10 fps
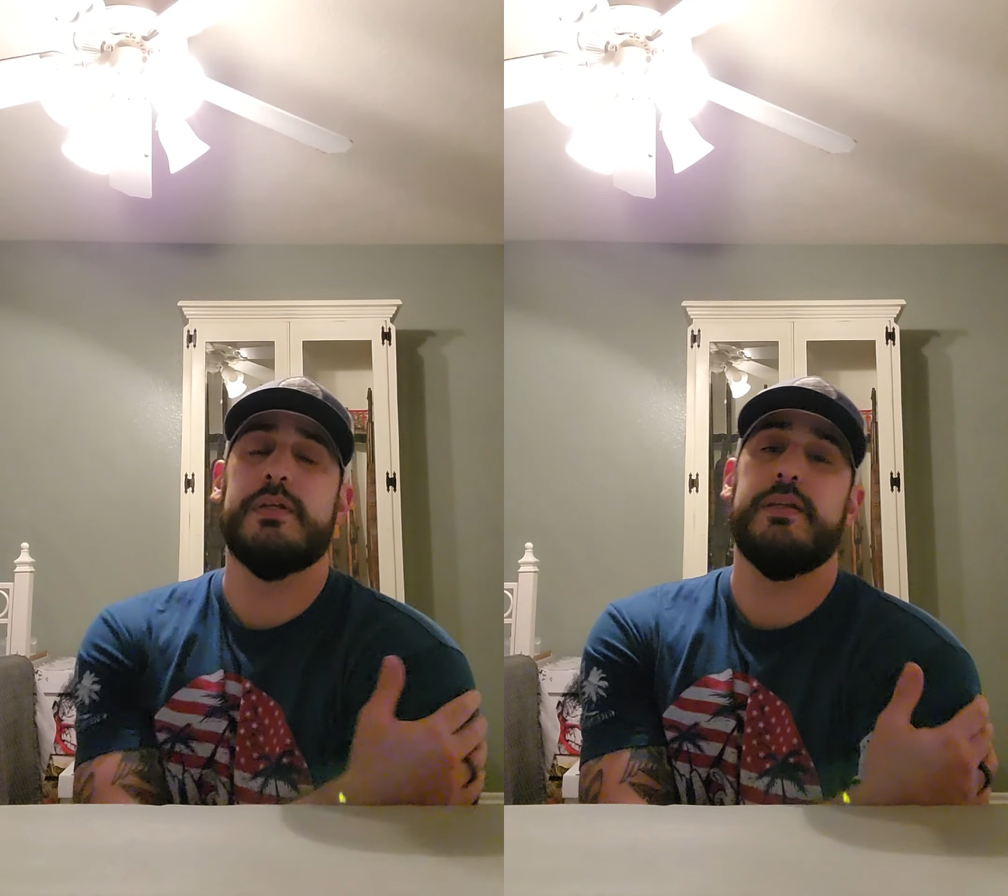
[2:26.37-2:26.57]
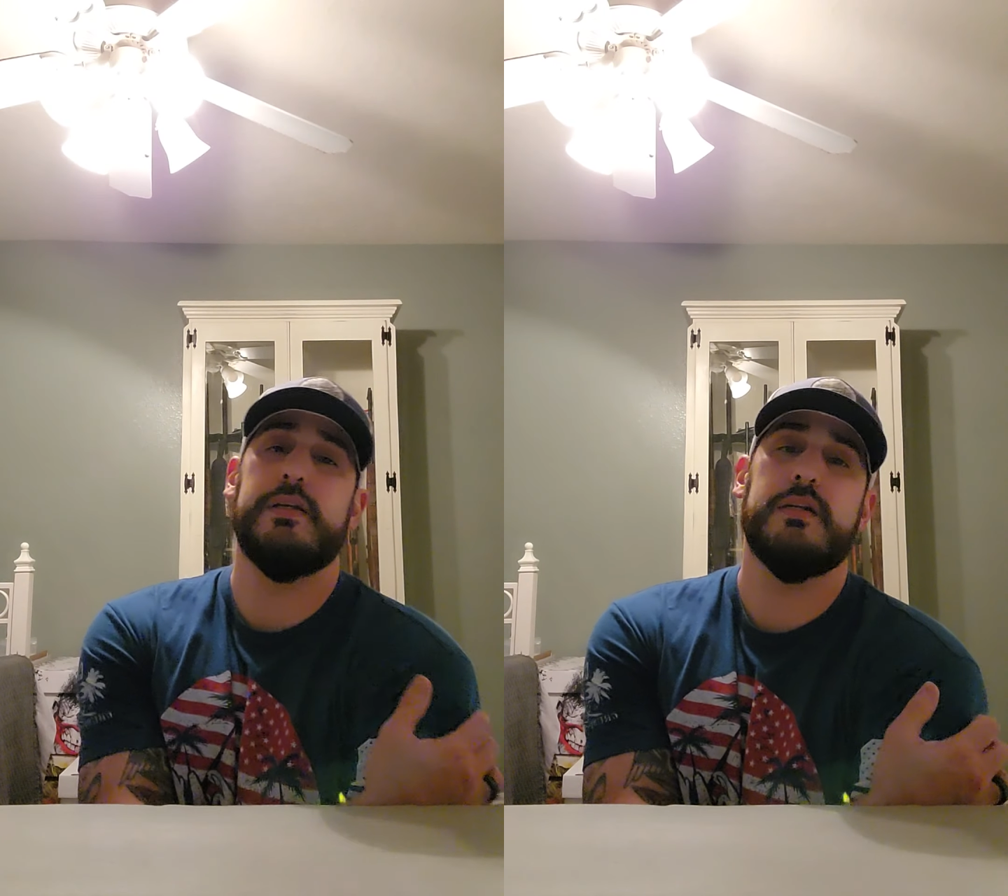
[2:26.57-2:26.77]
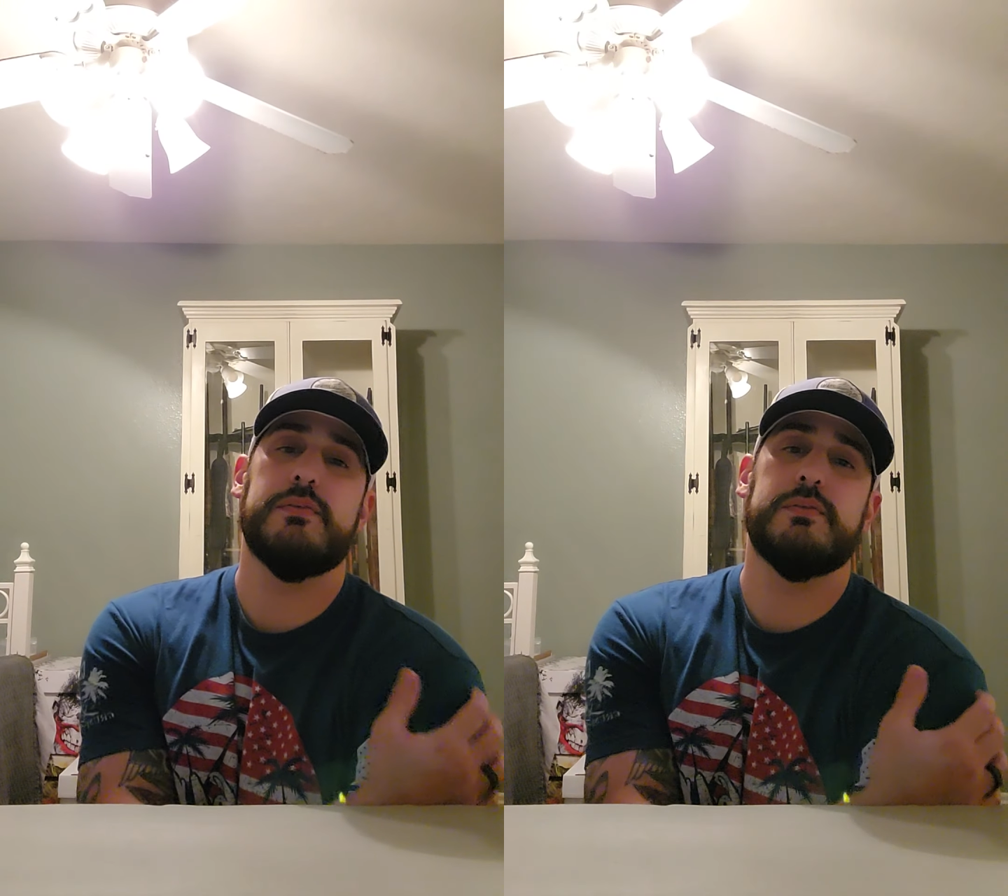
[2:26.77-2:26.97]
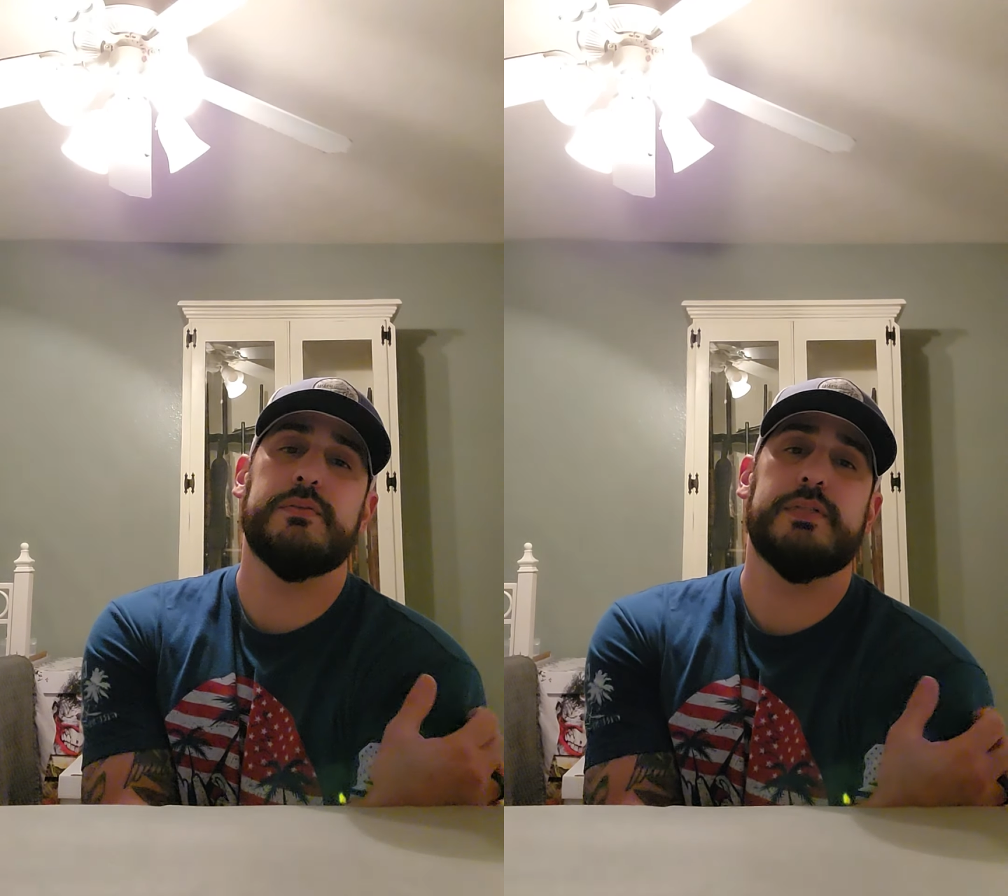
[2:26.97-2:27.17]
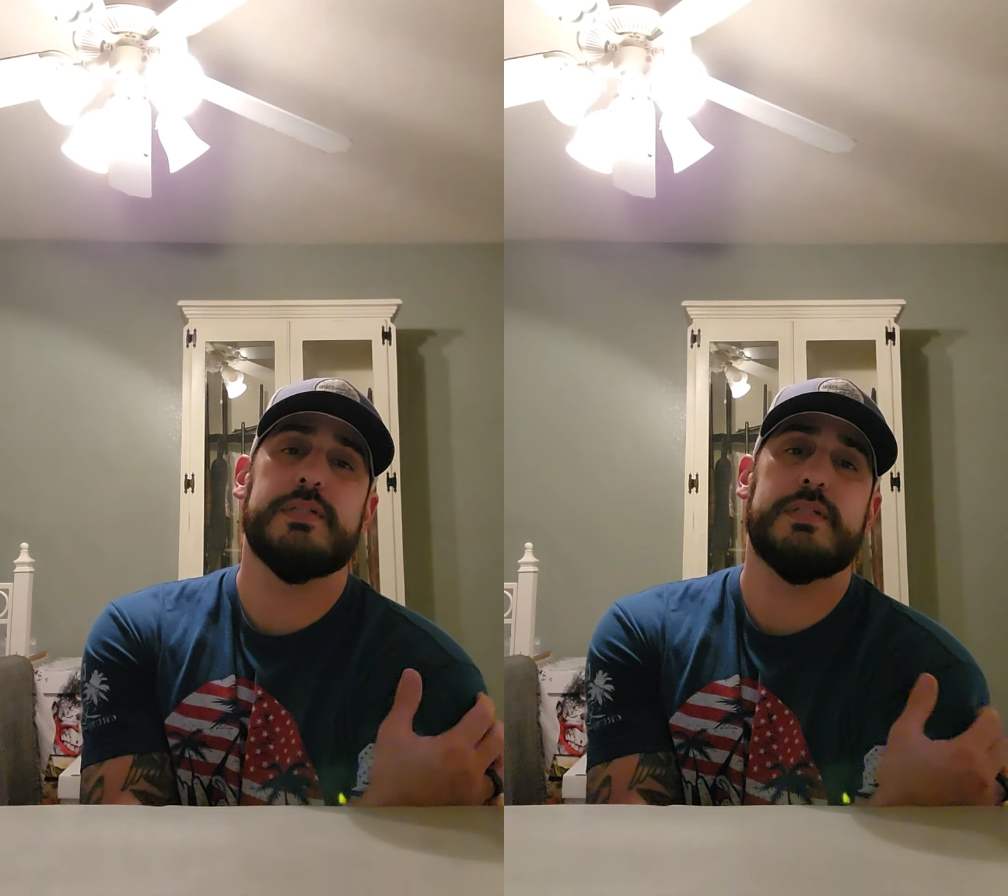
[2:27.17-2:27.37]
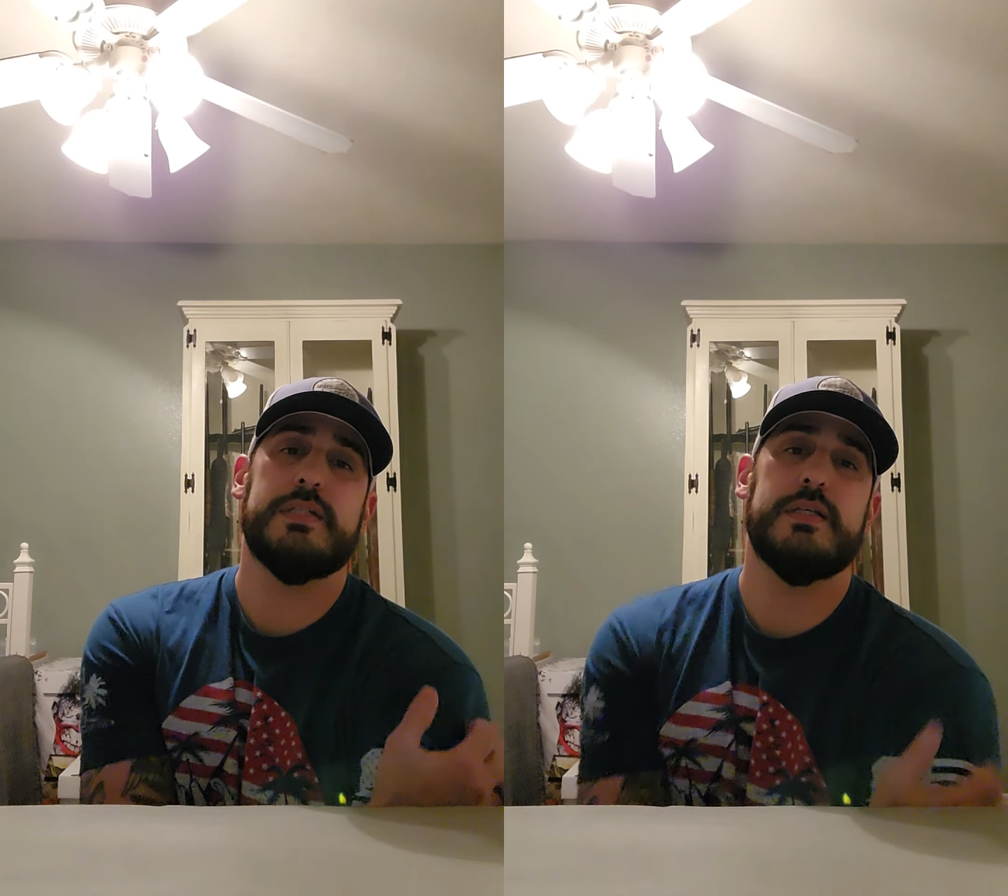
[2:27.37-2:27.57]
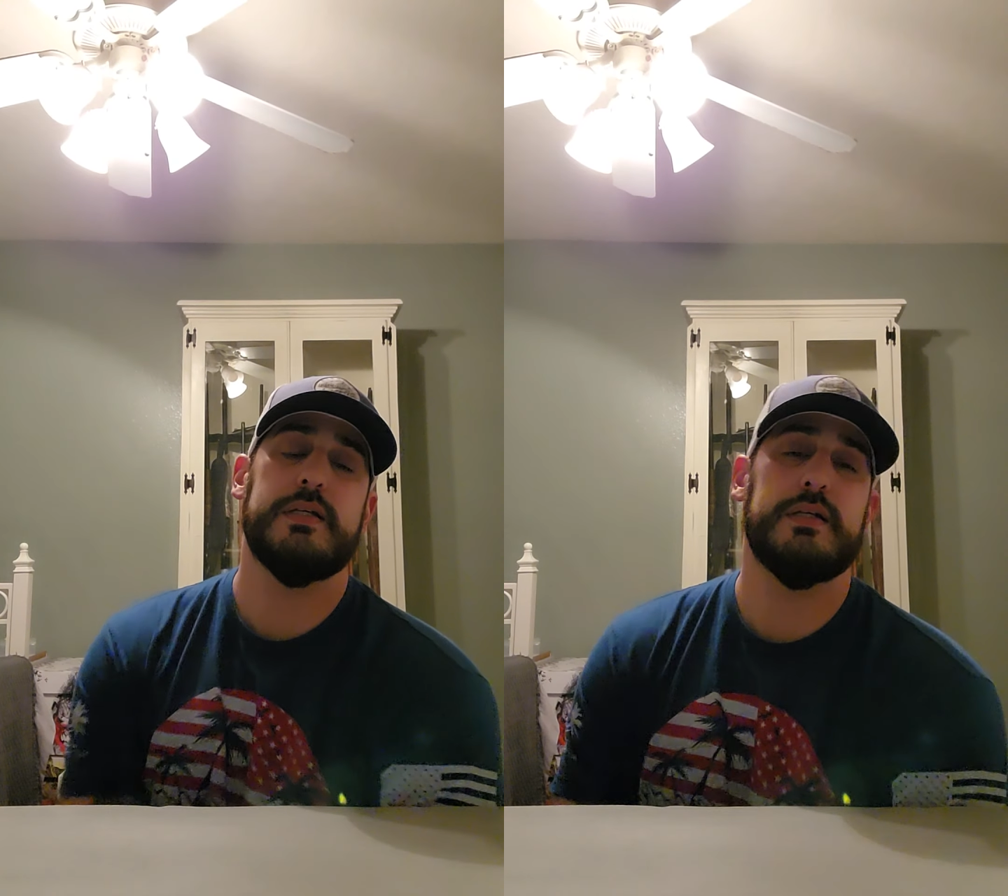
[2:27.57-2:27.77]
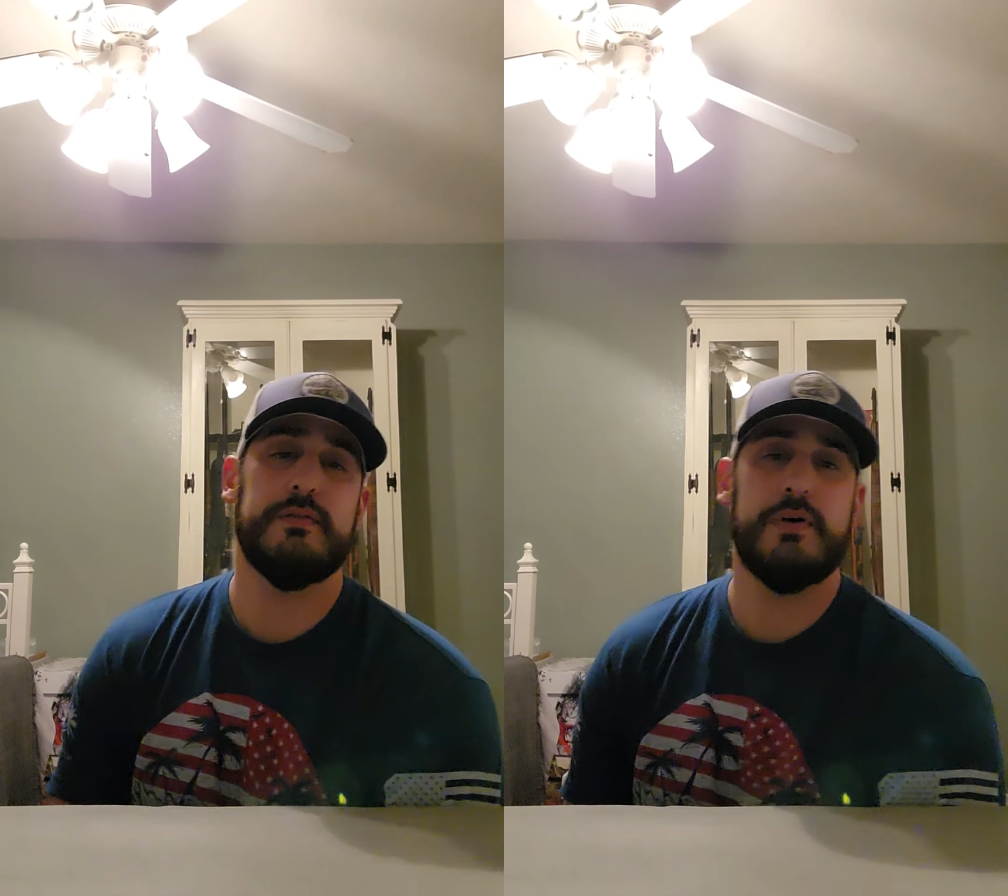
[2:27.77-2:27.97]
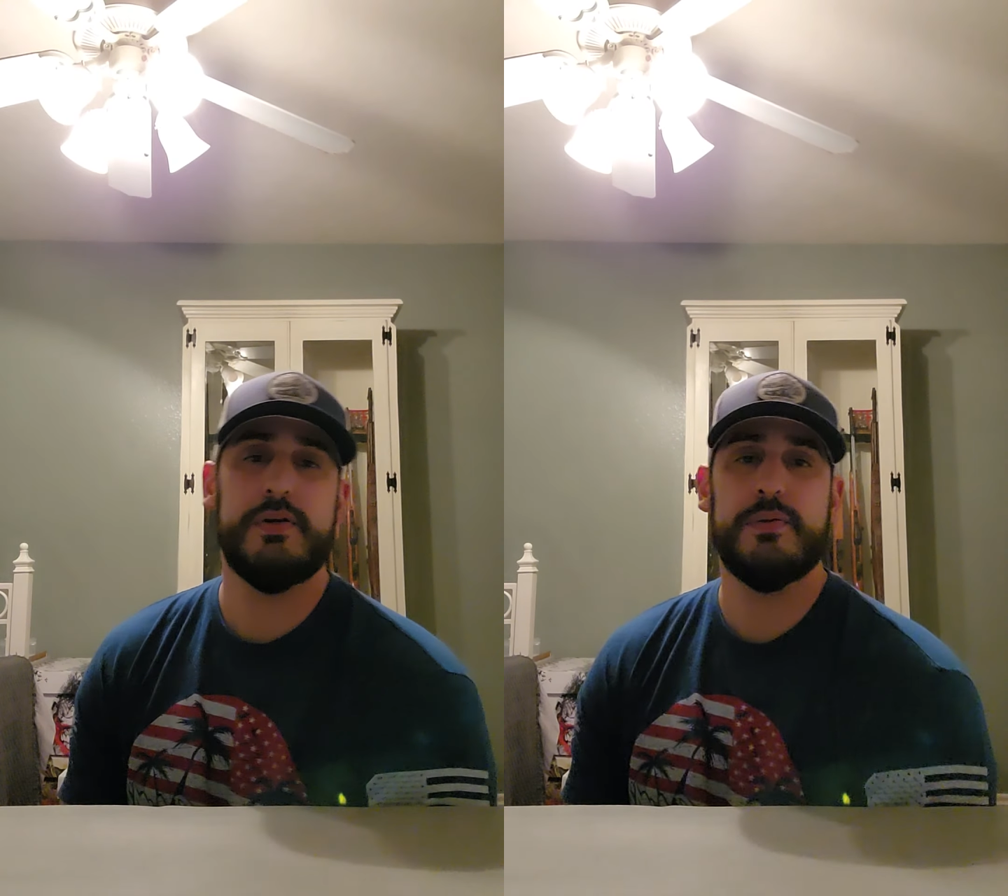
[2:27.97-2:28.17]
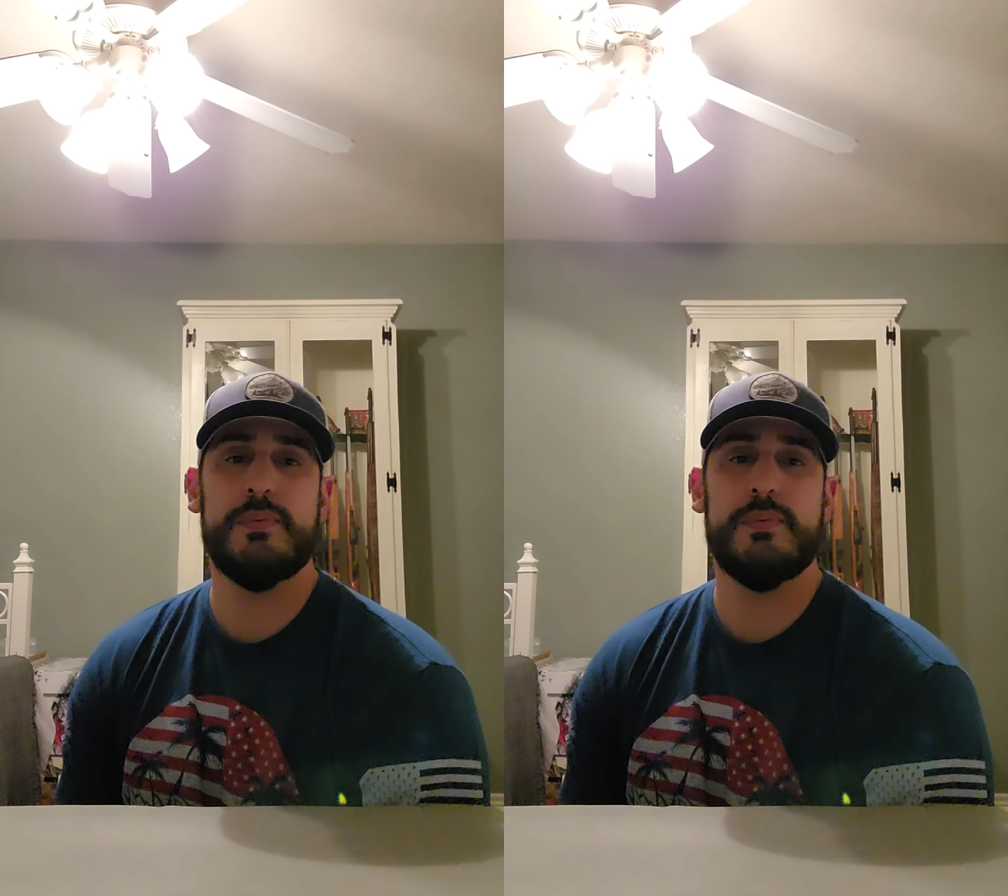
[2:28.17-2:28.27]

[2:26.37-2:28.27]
Daredevil, this volume